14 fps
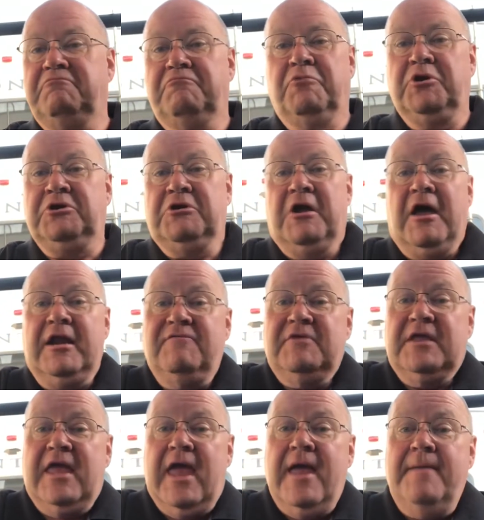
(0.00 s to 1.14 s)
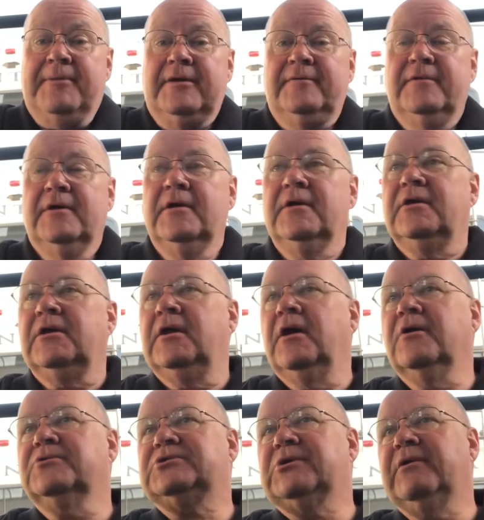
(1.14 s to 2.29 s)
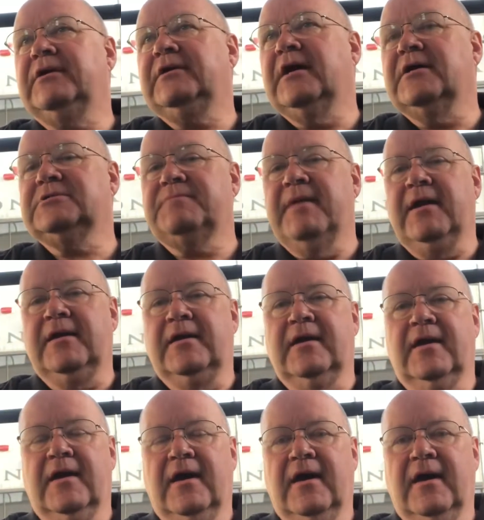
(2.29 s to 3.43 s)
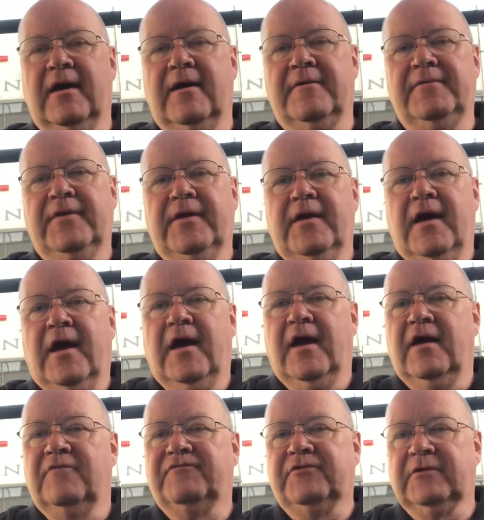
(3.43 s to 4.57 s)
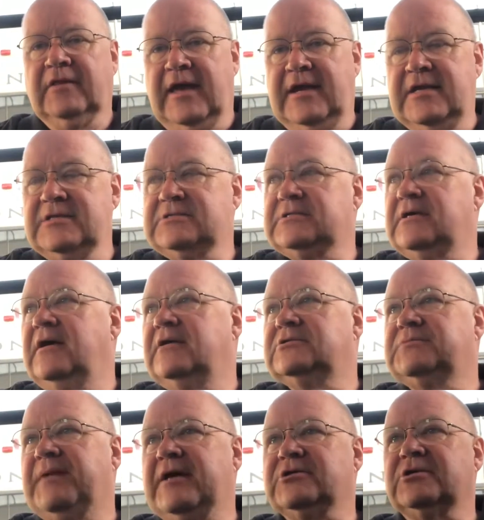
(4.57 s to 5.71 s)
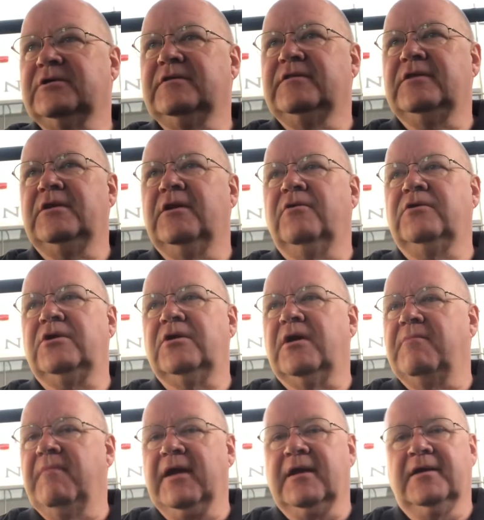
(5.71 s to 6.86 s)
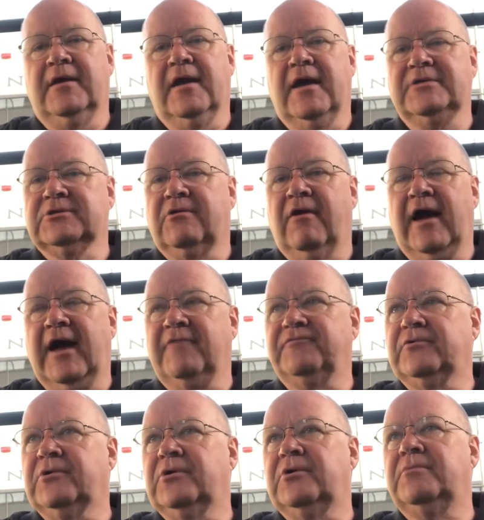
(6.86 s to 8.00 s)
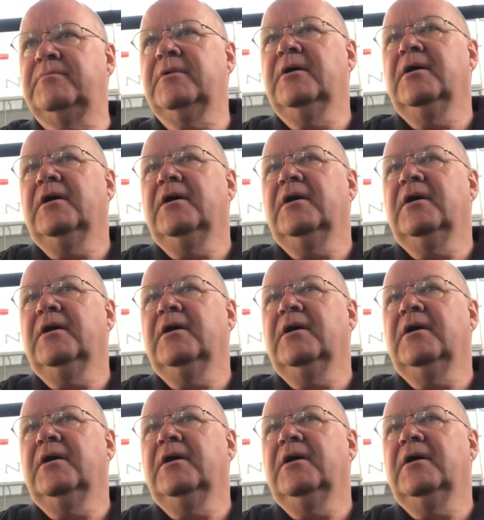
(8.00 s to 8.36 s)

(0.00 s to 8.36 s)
when you're not even camping, so it does make for ladies especially, you can make a nice craft room,